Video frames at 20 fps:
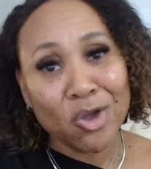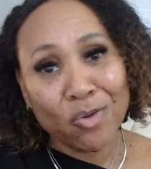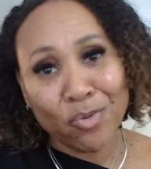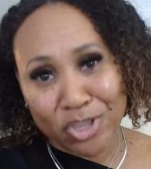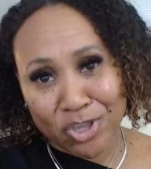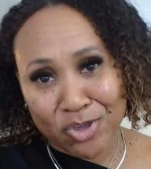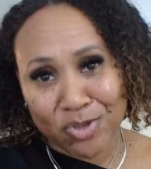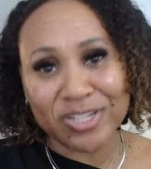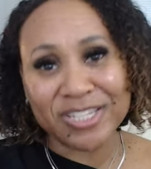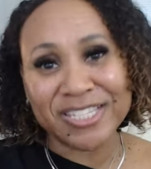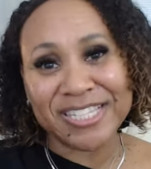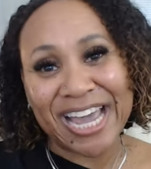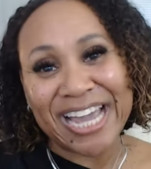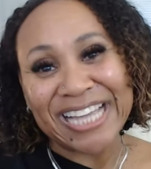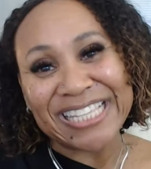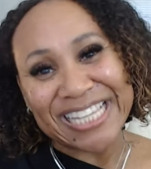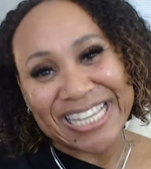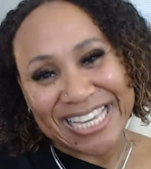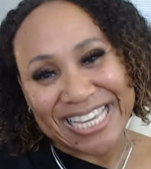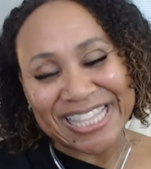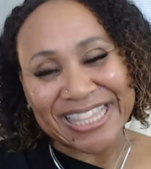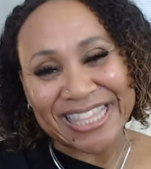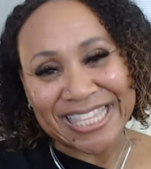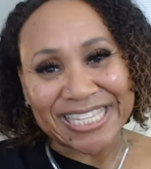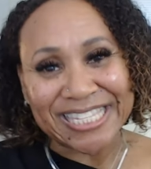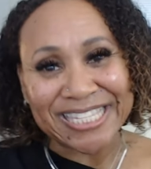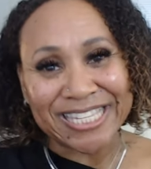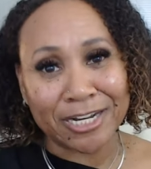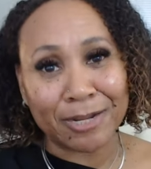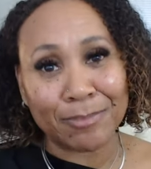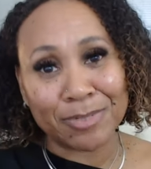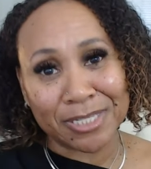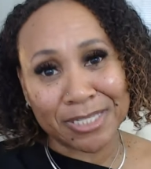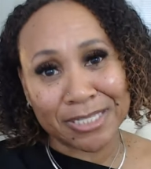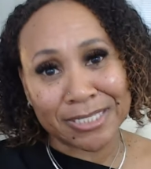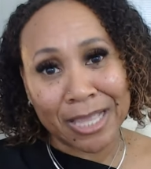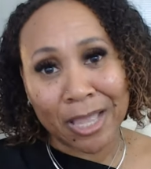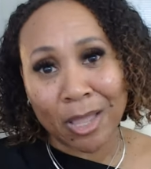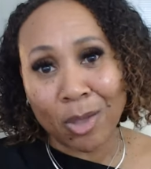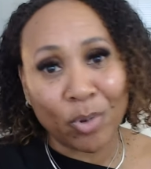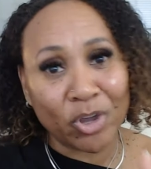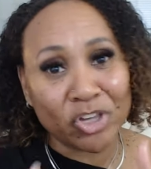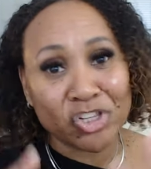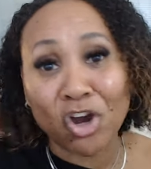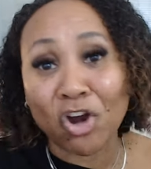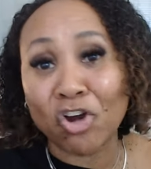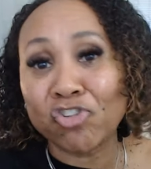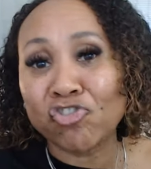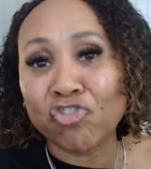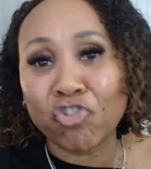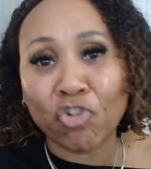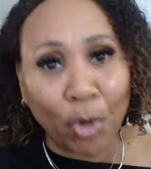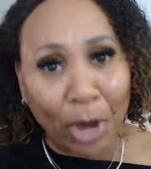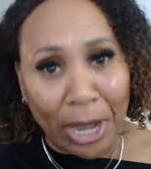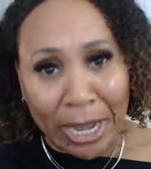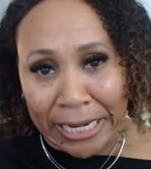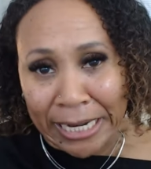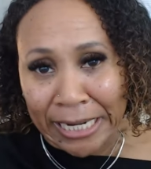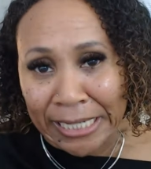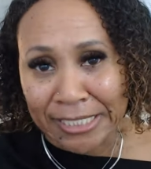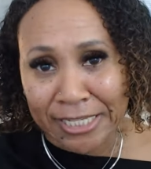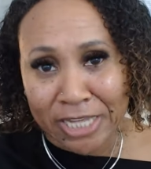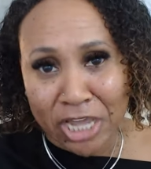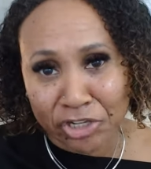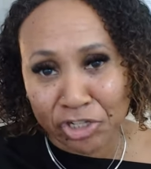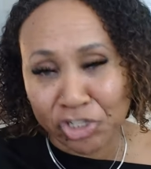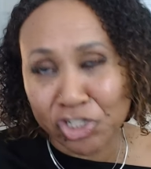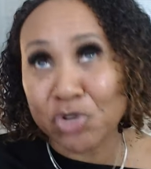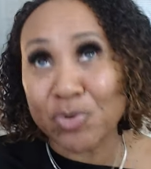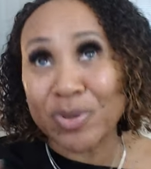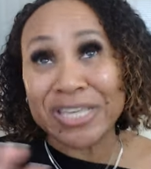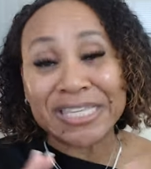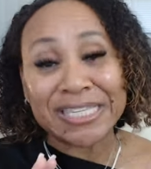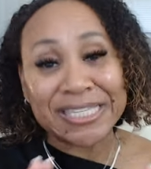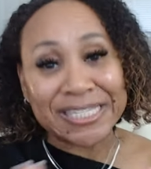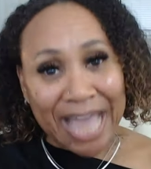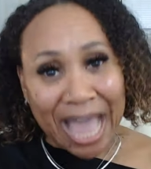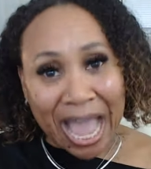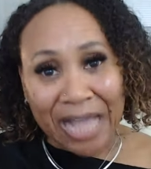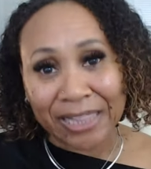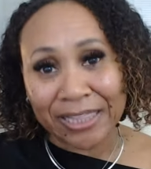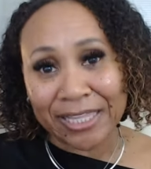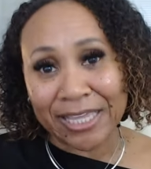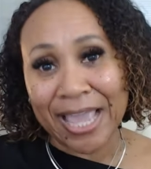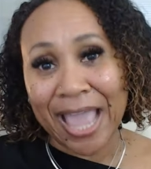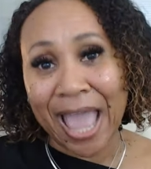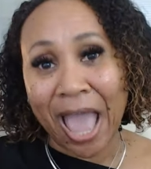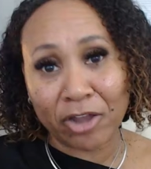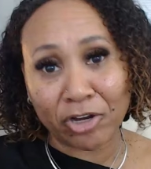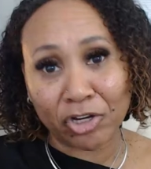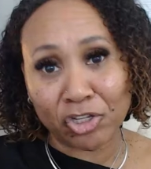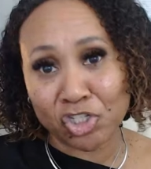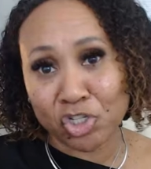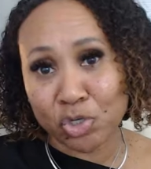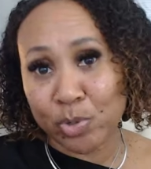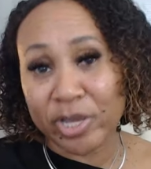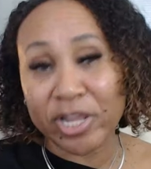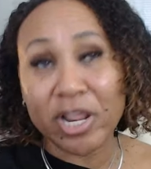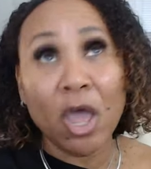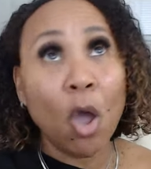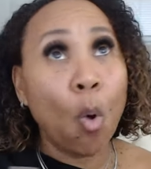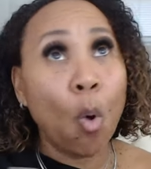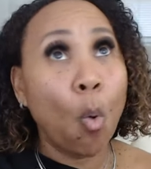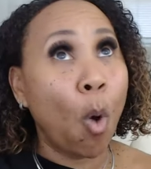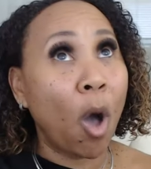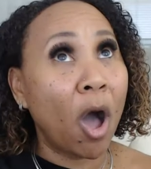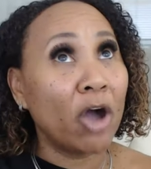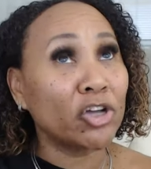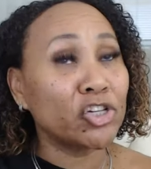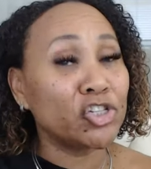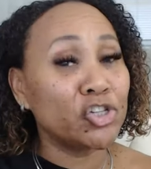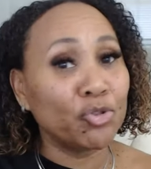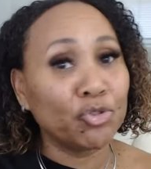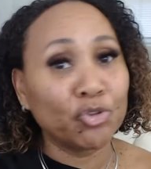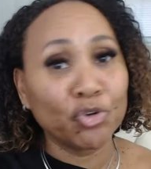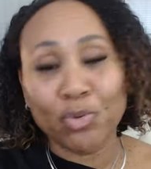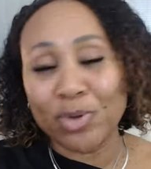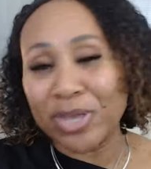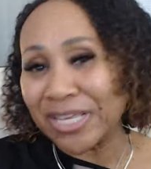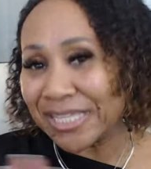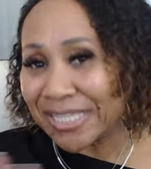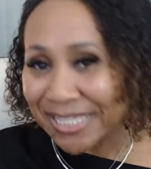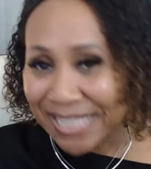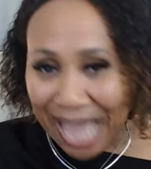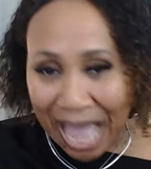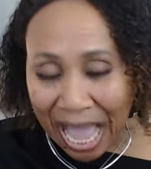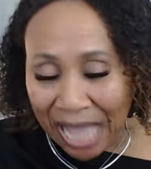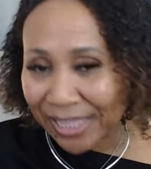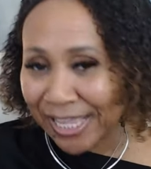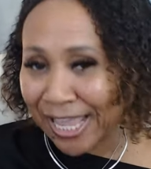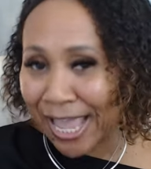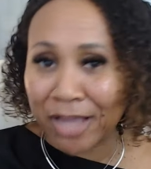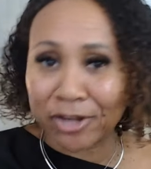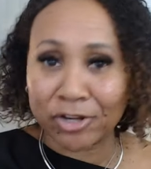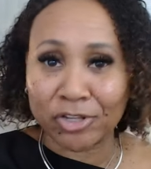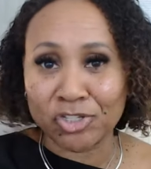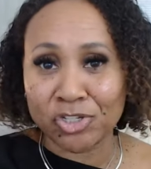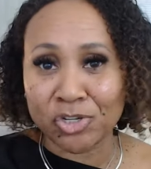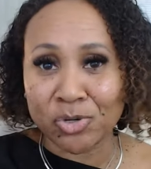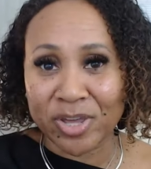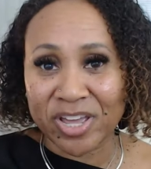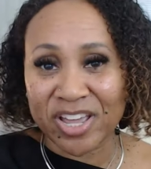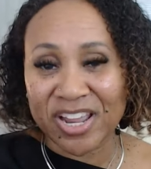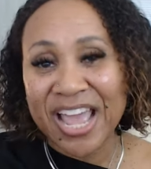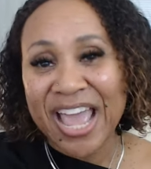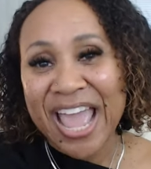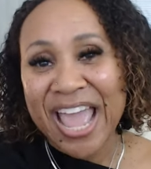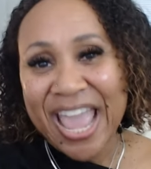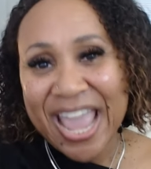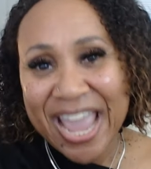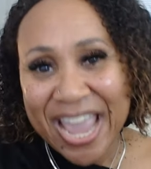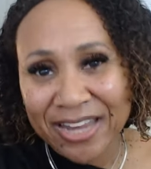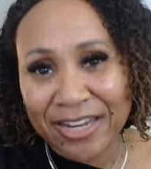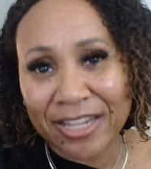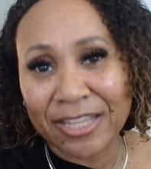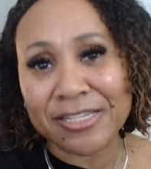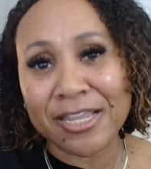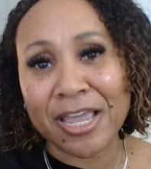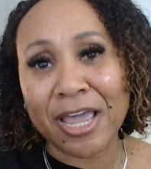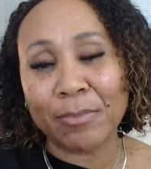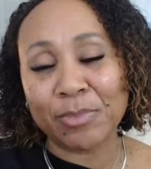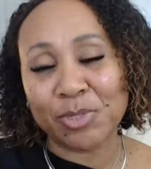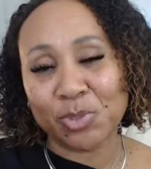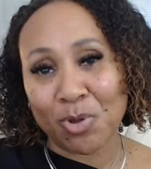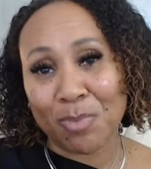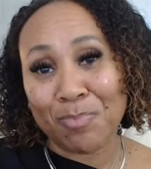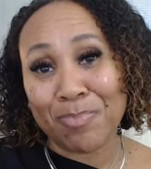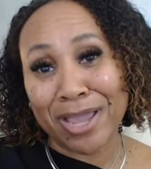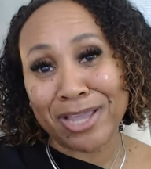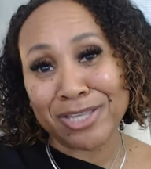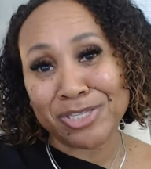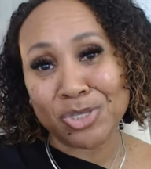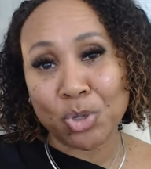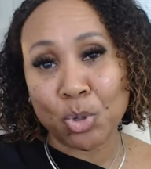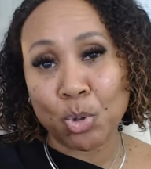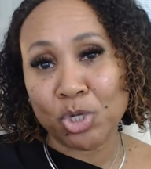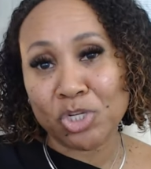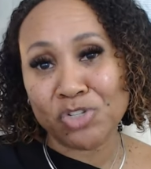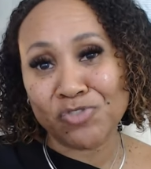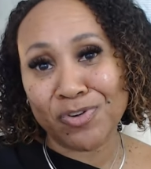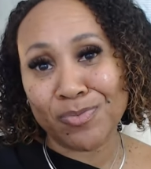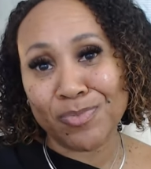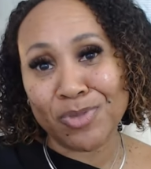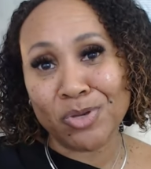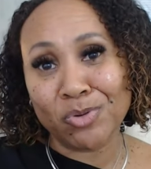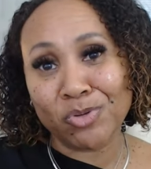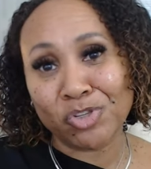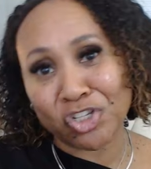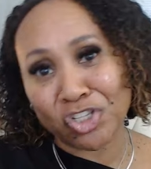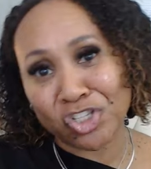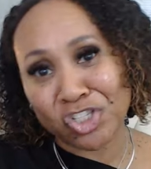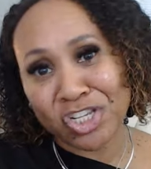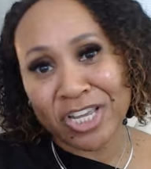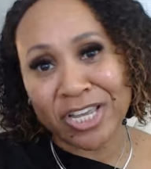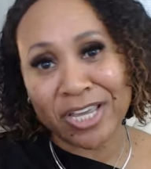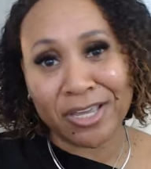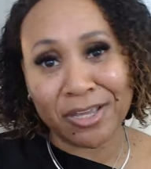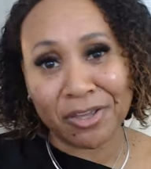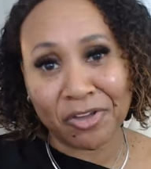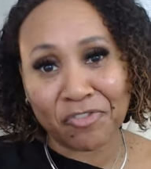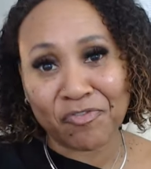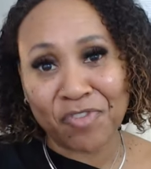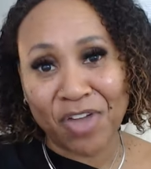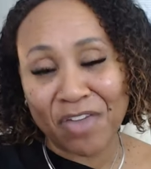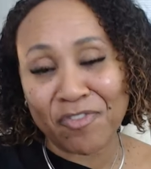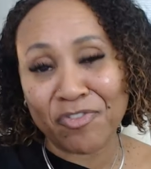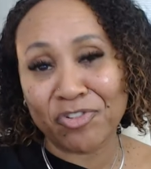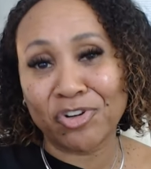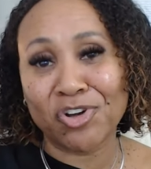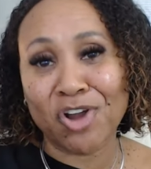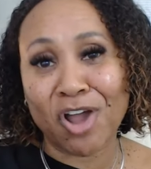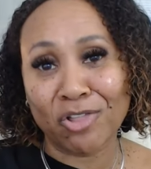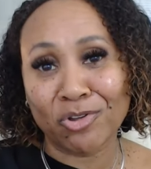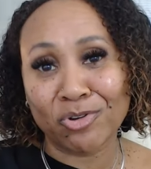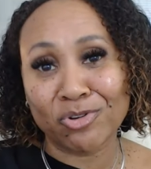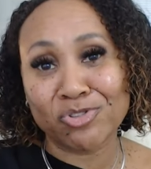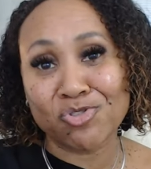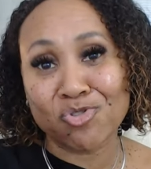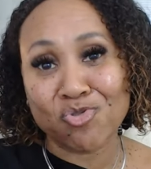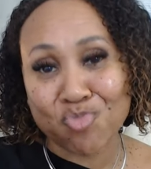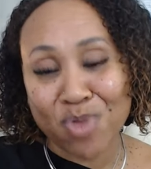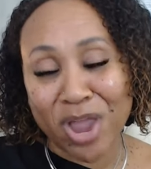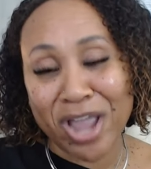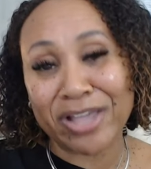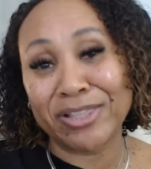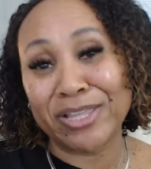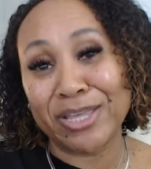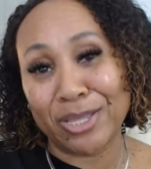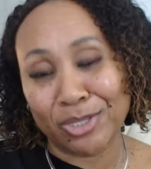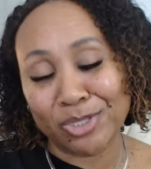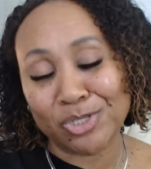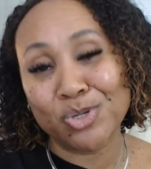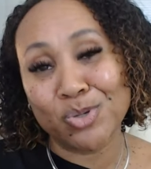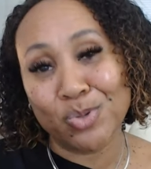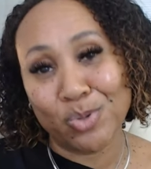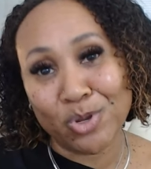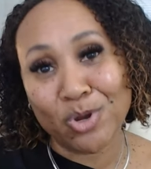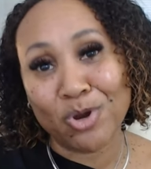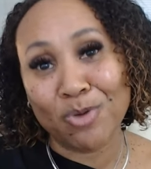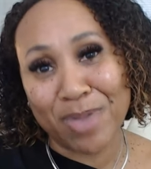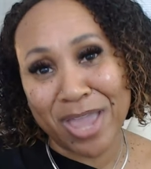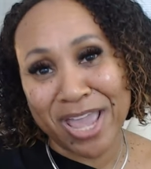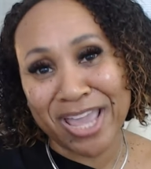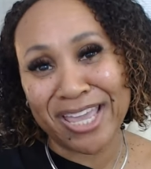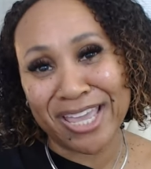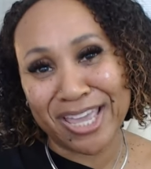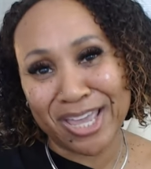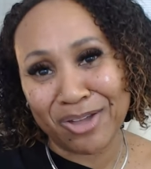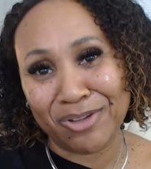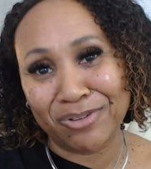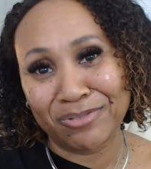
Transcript: When you decide to get this set up to sell, which our training teaches you exactly how to do it, walks you through exactly how to do it, anytime someone buys the course from you, cha-ching, five hundred dollars directly into your bank account.